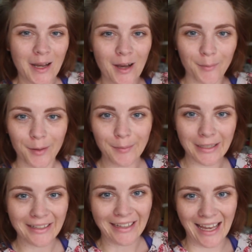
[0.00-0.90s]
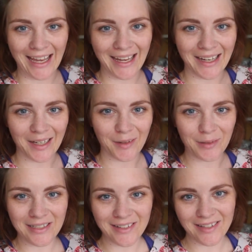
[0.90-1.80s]
almond milk, and I
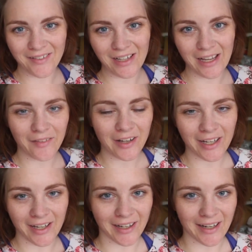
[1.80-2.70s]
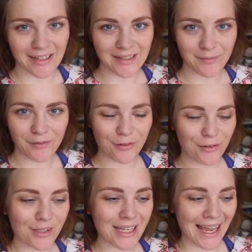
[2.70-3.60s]
went to 7-Eleven, I got some food,